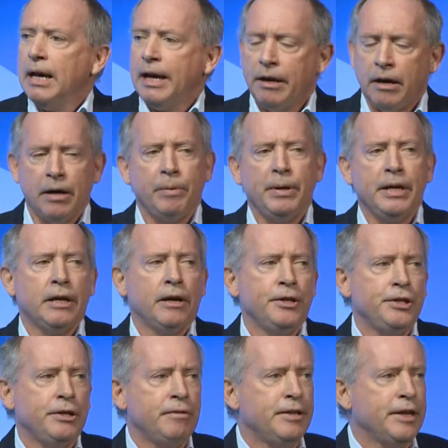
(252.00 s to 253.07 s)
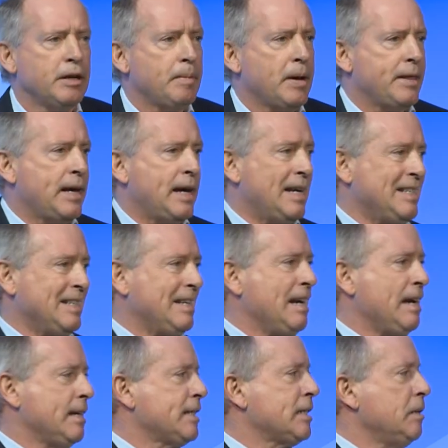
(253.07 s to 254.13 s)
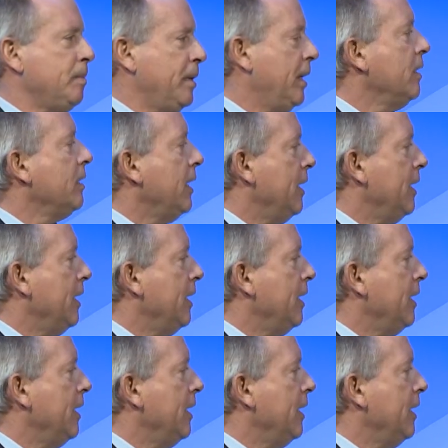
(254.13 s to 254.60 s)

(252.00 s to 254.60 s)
And I would encourage you to think about that as a customer